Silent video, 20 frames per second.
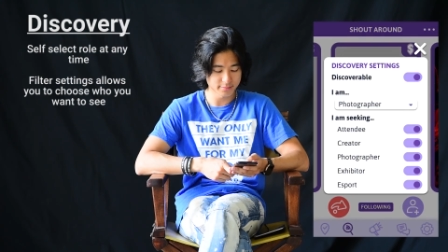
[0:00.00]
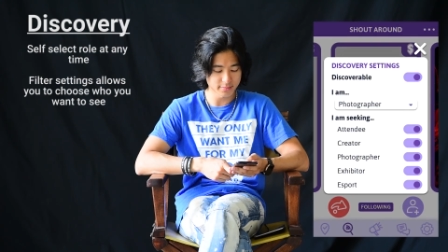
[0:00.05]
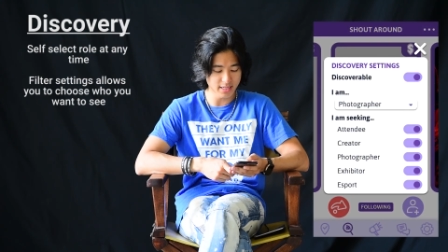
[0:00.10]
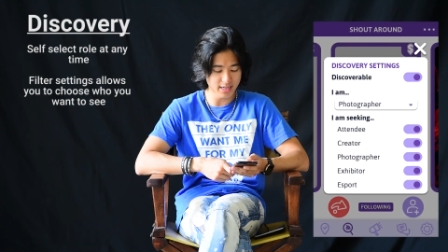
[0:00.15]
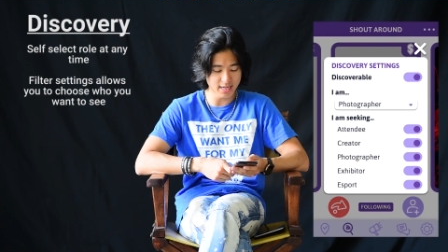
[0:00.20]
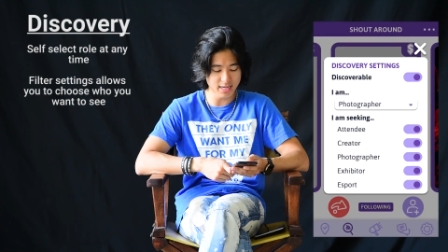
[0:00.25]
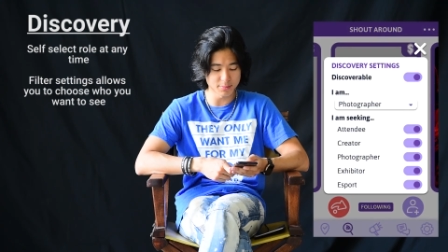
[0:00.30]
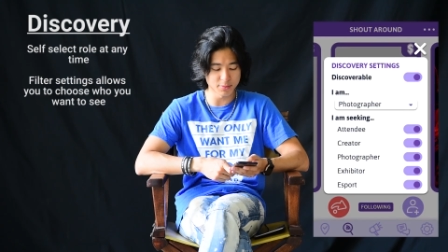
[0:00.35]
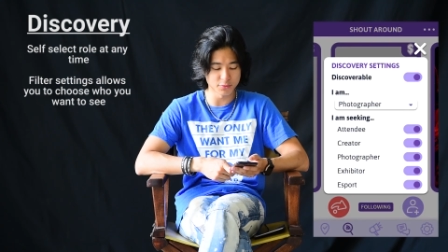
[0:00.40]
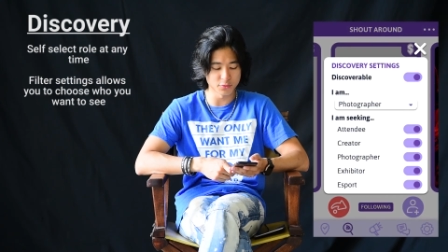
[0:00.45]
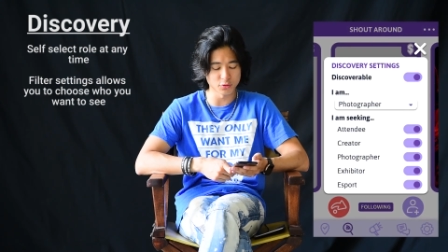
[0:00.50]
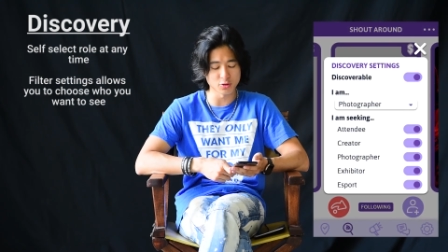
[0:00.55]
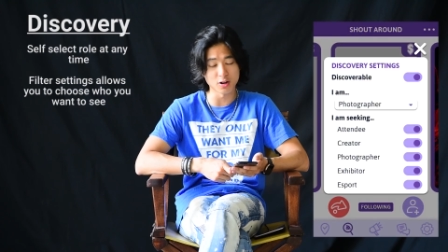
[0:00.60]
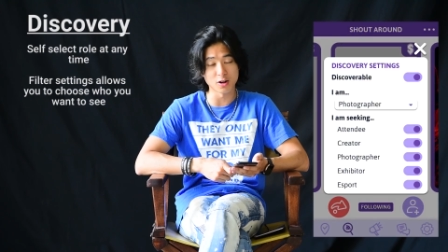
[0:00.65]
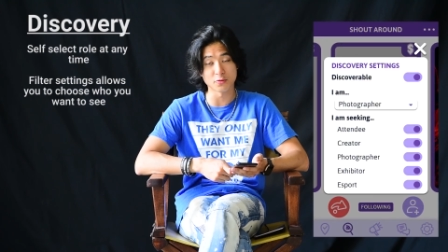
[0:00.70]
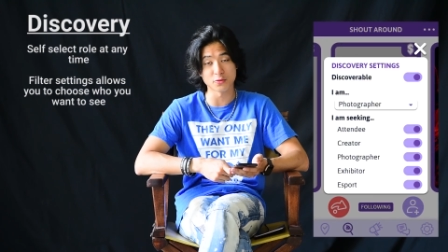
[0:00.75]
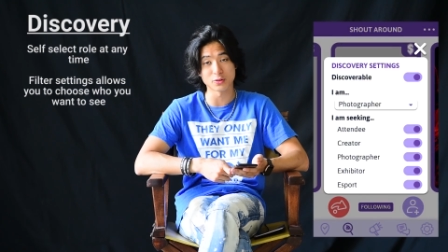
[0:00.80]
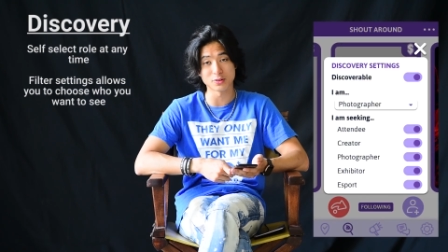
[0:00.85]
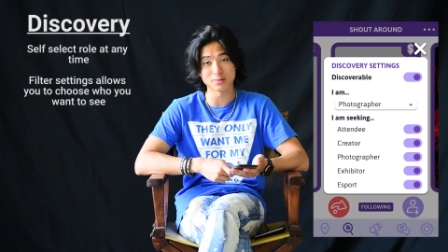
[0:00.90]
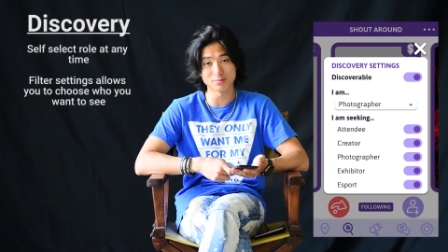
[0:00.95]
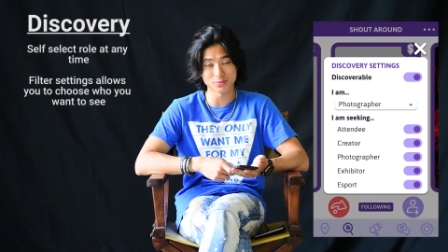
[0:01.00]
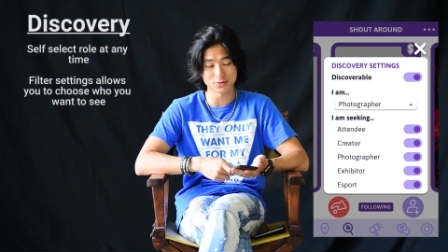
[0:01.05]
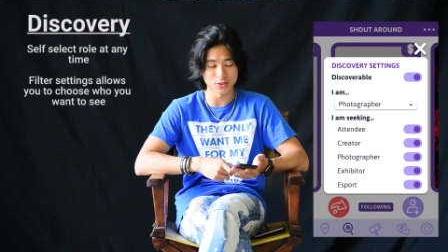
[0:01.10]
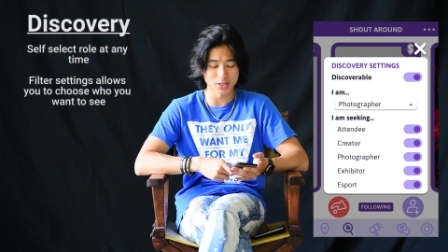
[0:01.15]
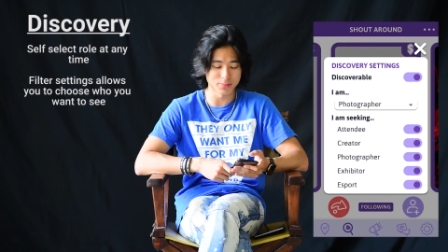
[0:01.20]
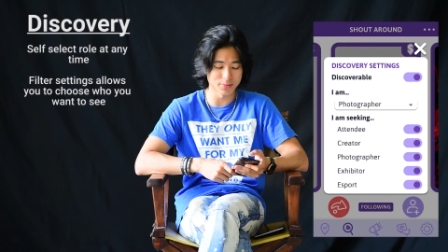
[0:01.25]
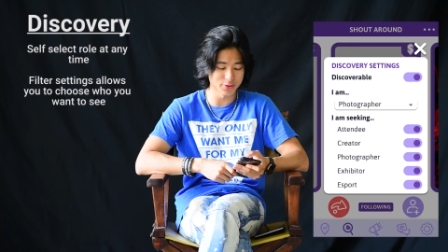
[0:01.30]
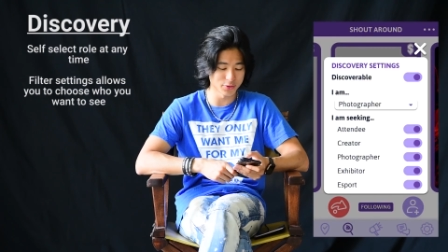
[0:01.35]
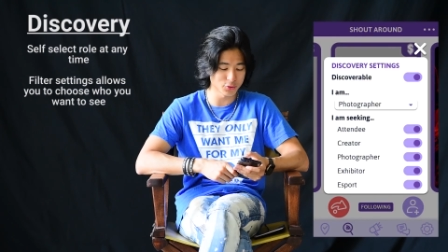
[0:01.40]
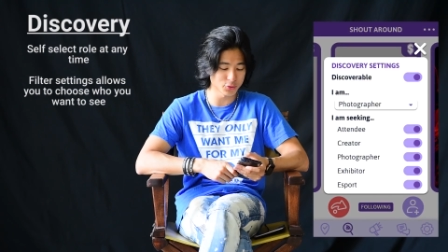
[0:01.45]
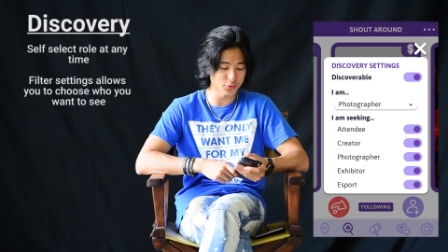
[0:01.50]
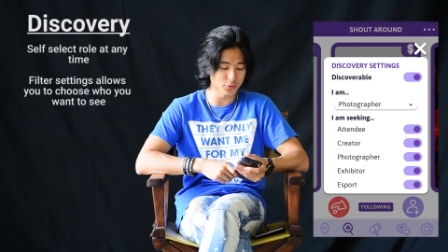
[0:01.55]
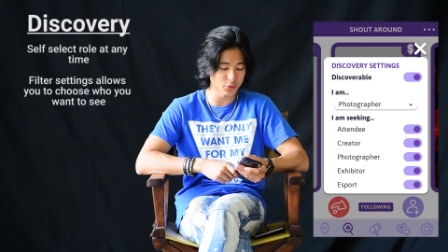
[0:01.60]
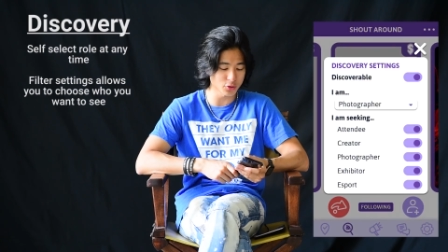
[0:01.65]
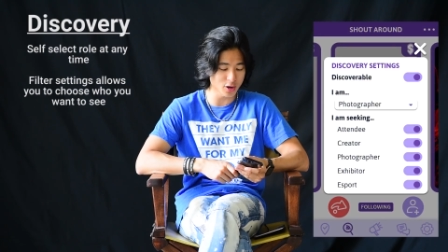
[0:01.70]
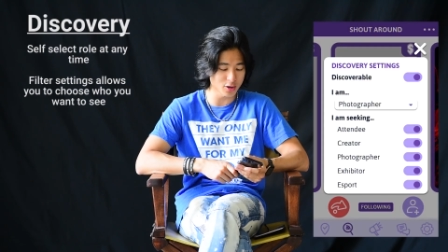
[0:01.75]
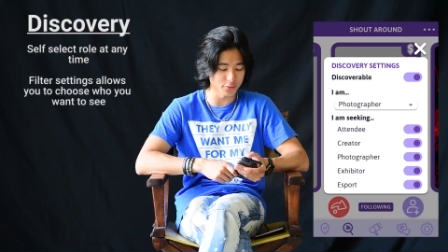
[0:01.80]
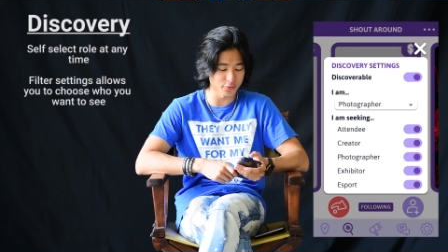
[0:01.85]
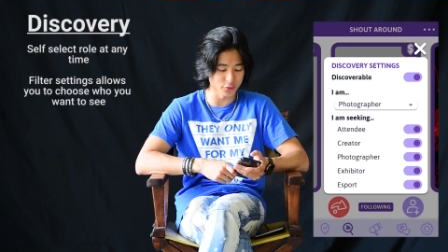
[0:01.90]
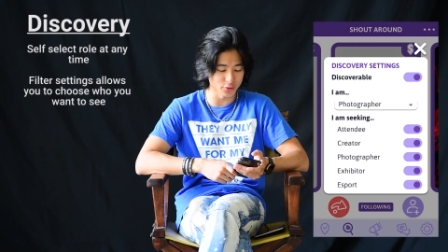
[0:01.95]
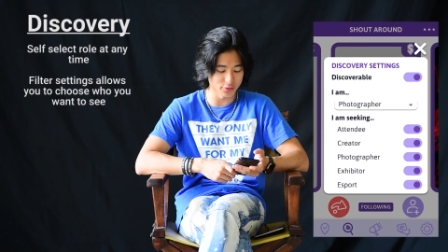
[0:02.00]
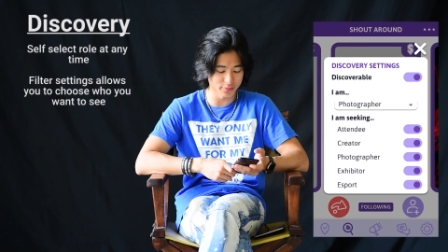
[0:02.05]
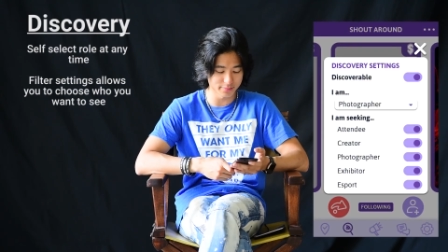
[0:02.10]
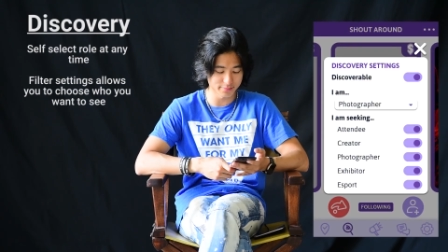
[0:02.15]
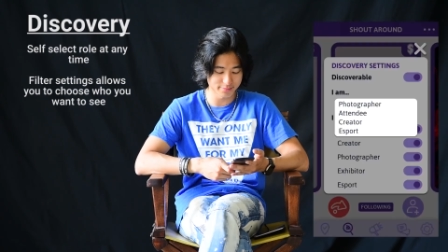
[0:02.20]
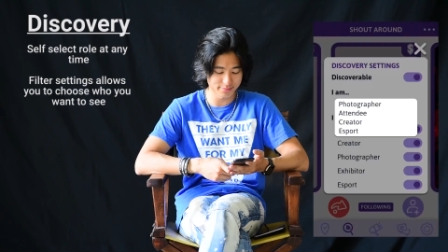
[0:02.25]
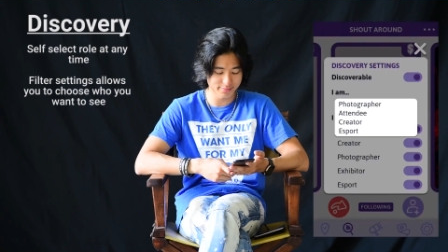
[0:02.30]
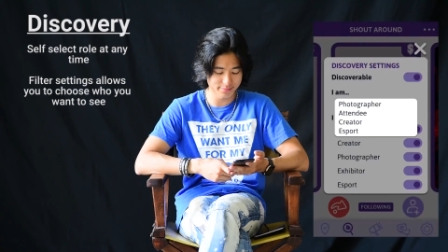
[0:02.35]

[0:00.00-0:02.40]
I'm a photographer, so I'm going to choose photographer.